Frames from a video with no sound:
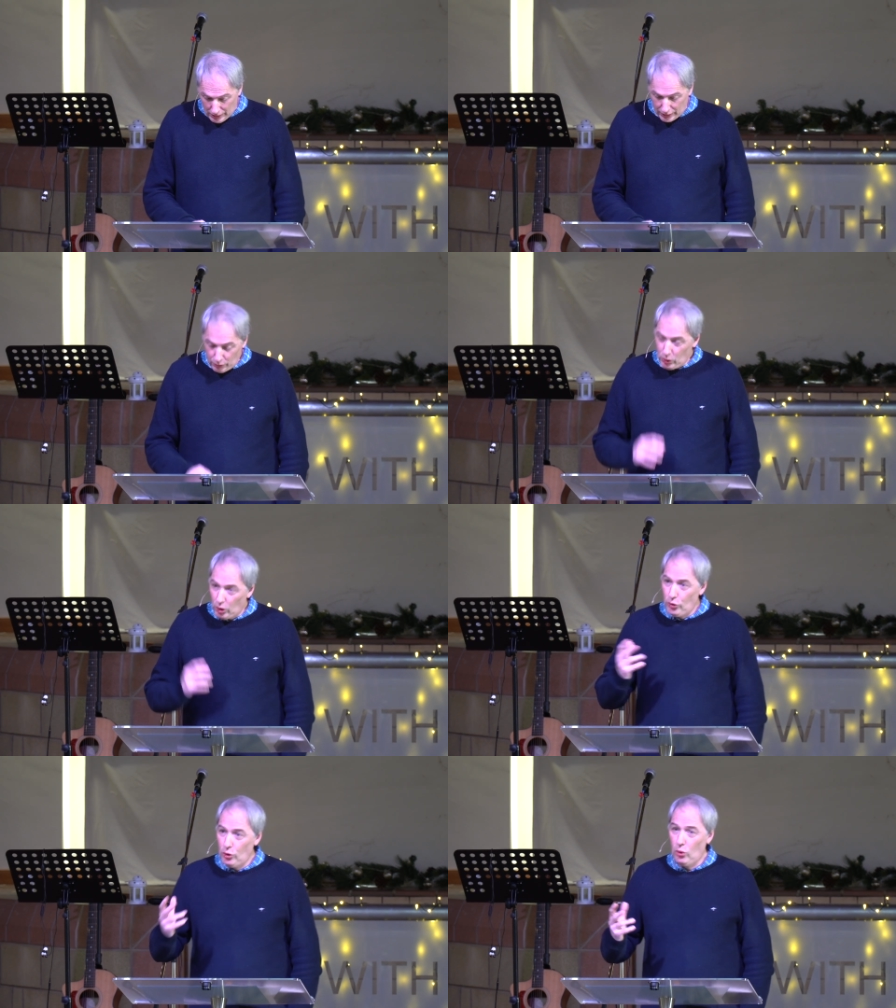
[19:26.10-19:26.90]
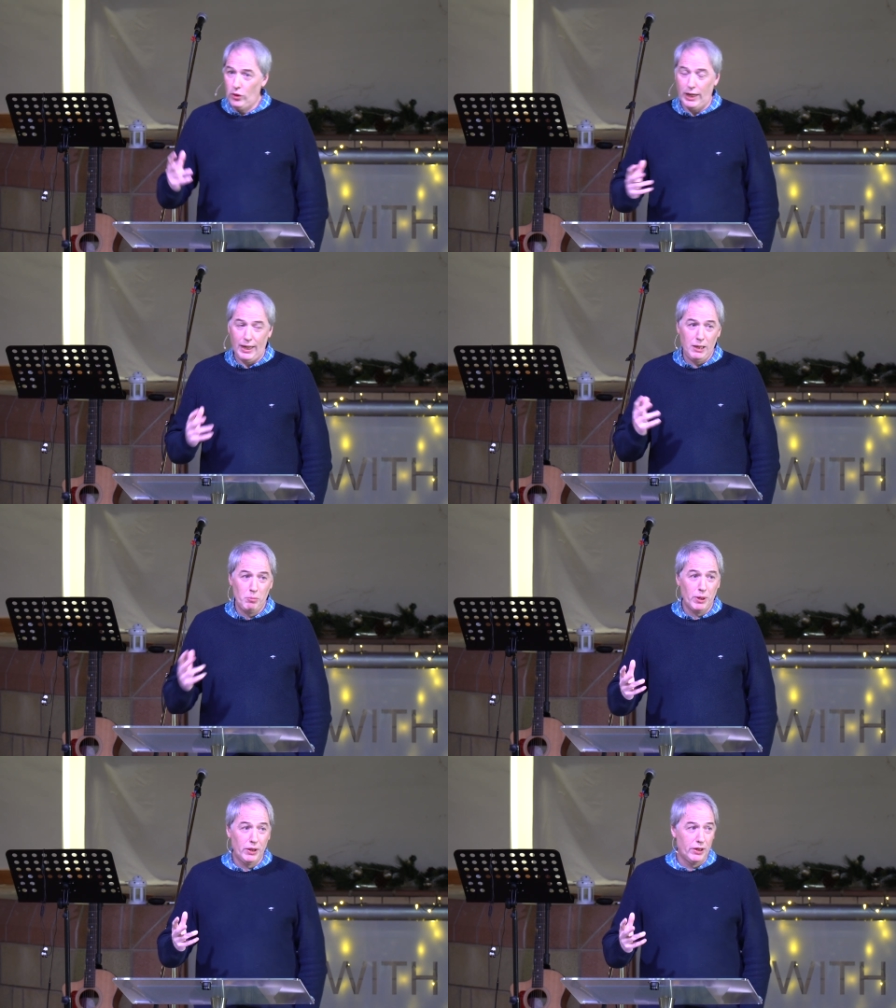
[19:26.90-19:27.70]
I think we all know that any
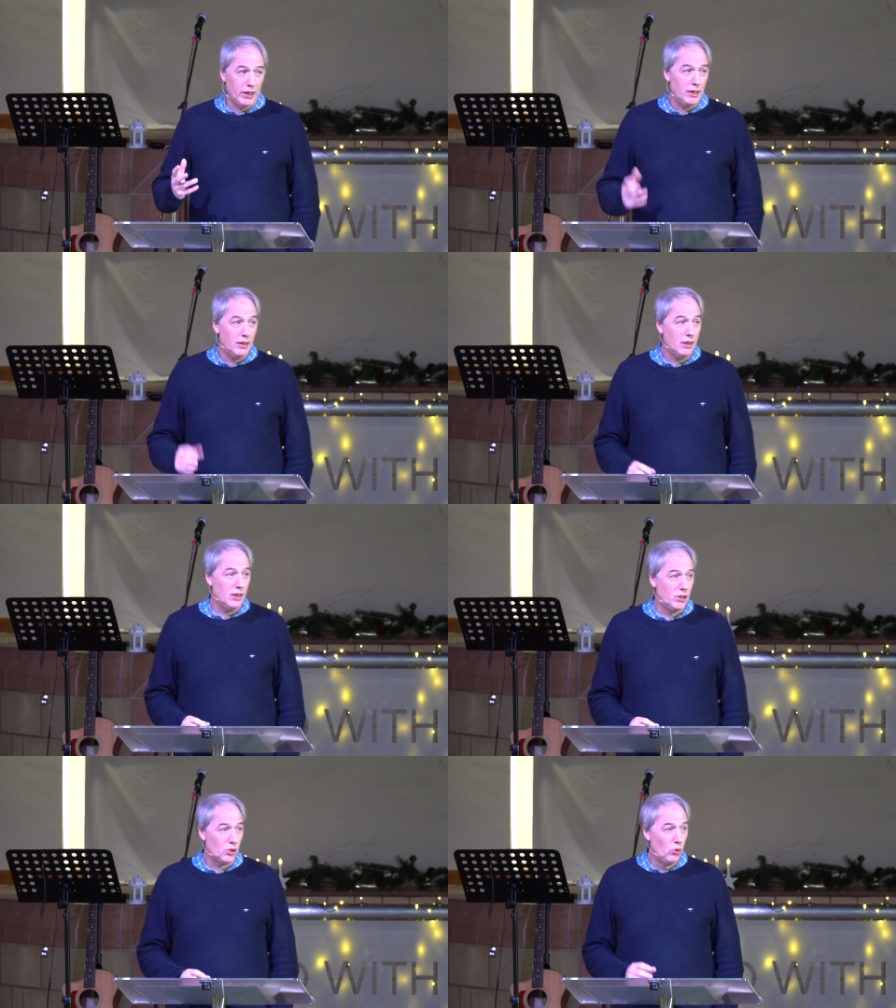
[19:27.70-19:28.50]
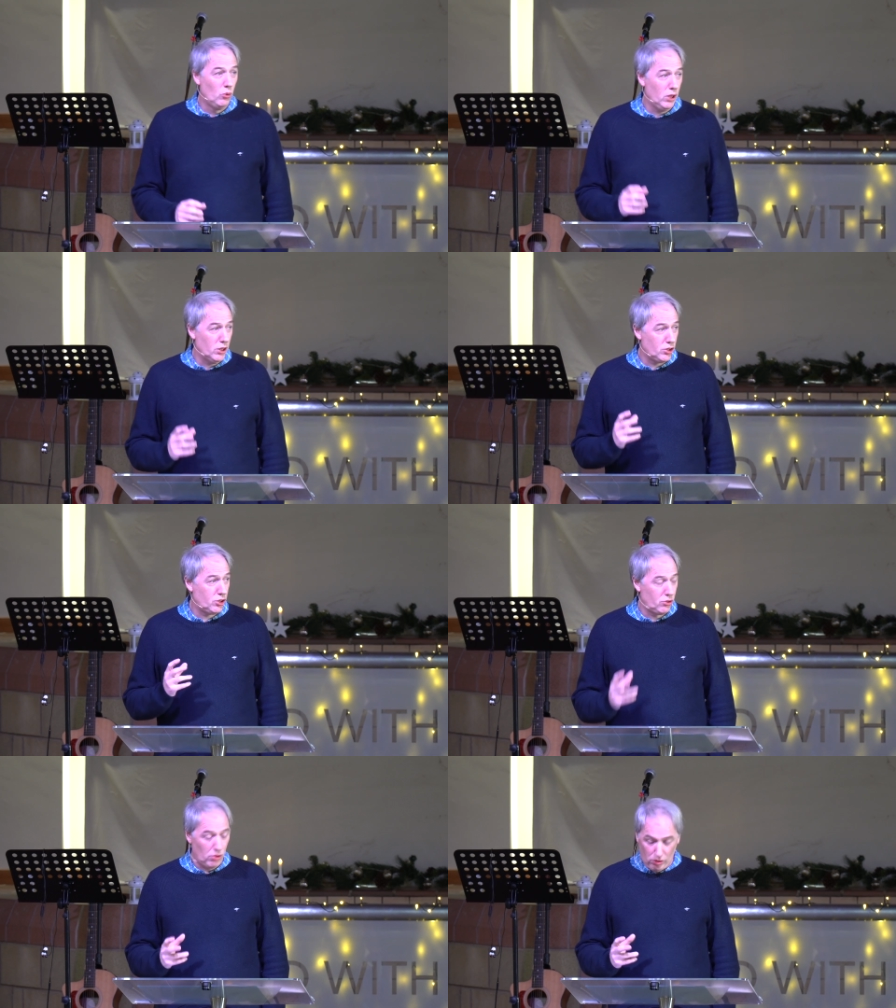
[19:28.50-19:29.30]
building is only as
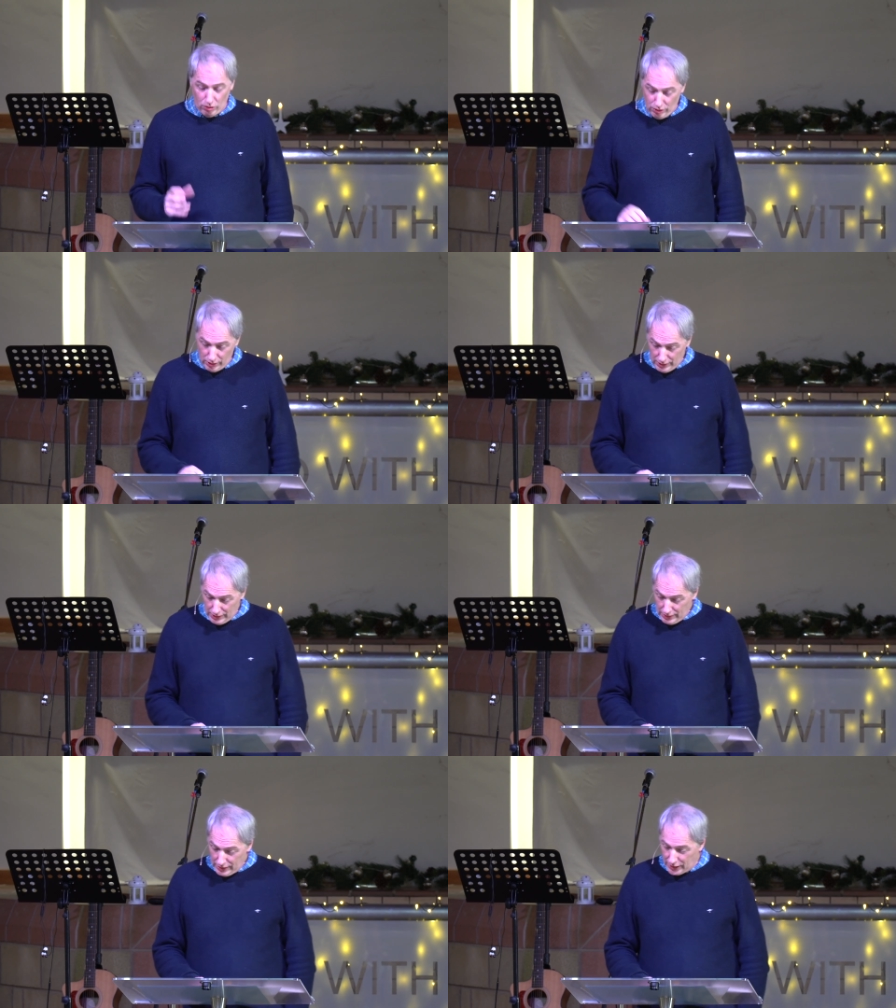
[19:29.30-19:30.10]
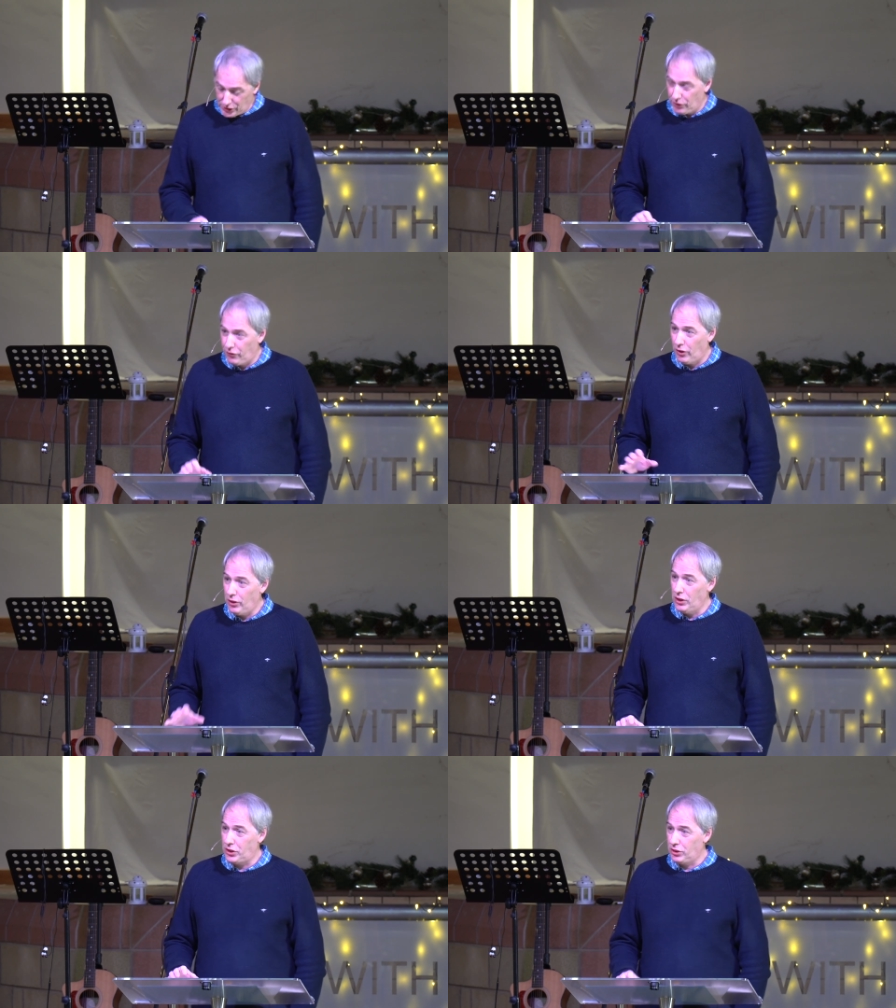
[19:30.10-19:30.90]
strong as the
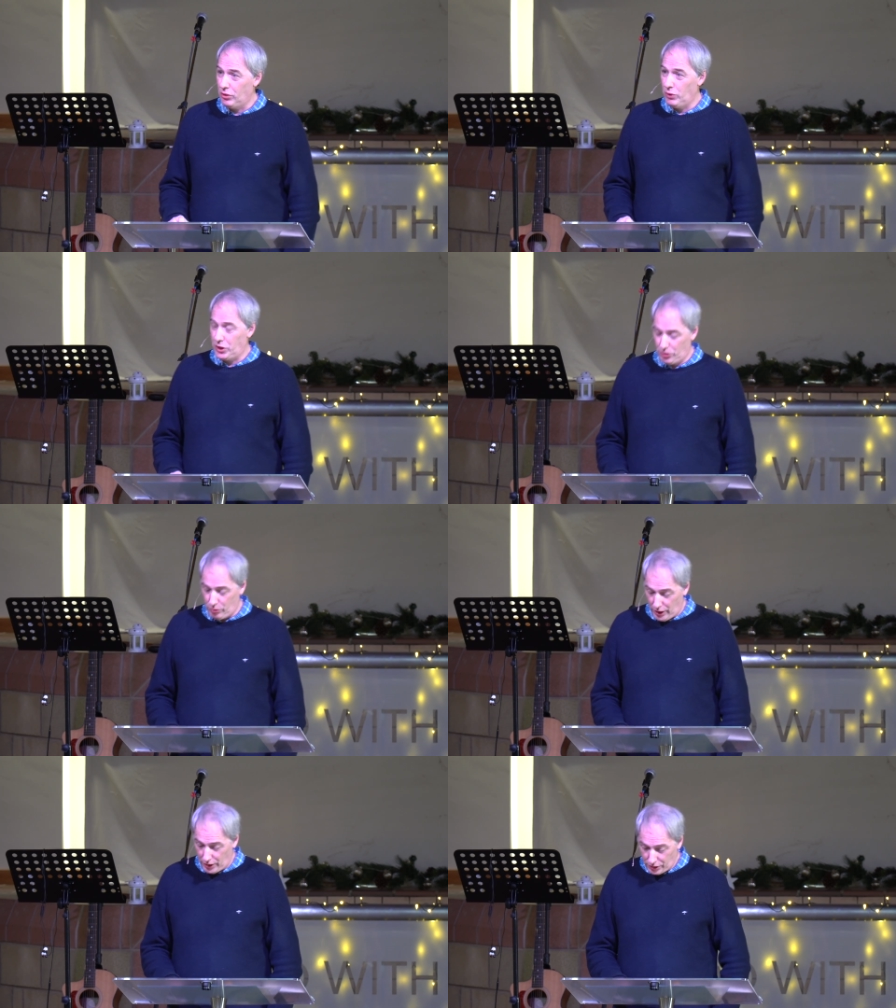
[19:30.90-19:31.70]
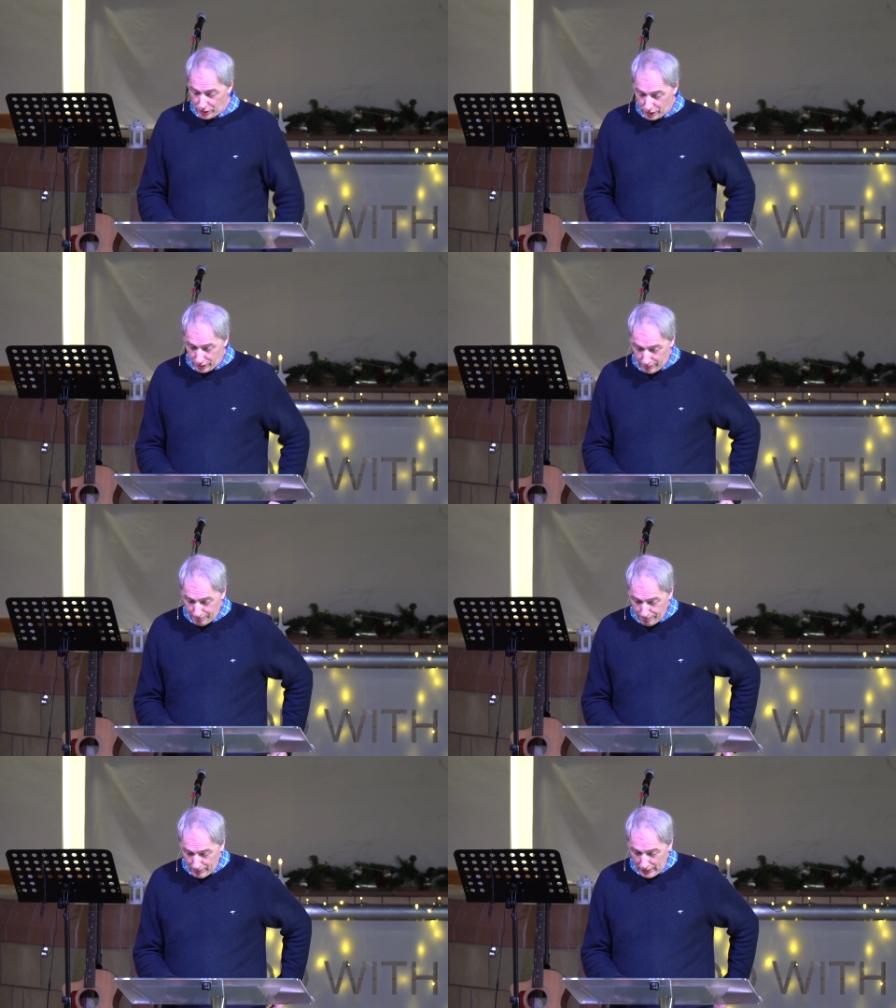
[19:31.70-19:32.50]
foundation on which it rests
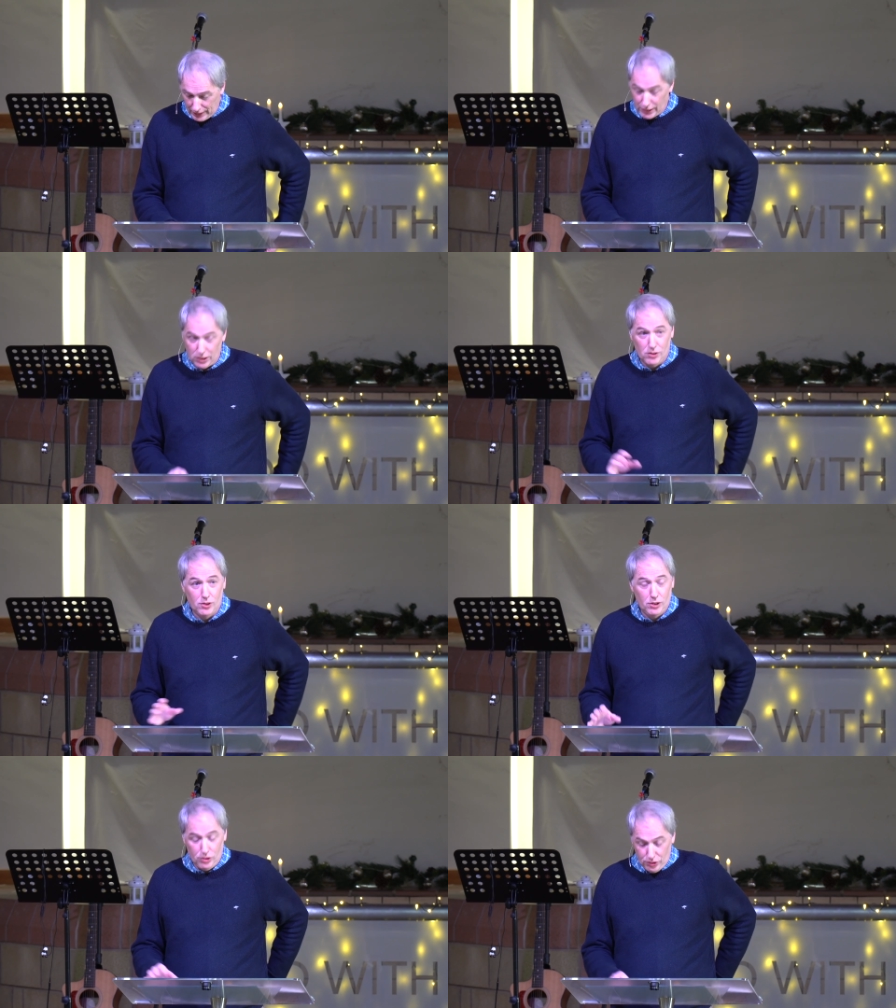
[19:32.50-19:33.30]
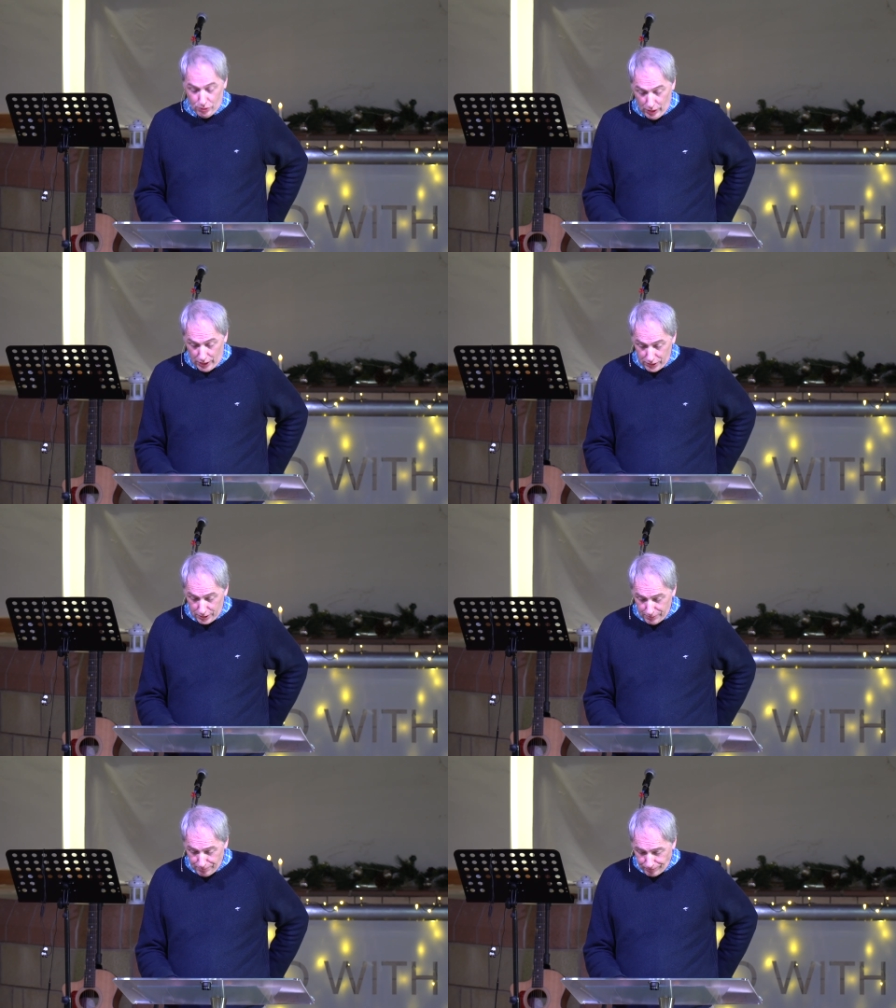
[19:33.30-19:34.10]
and continues to rest.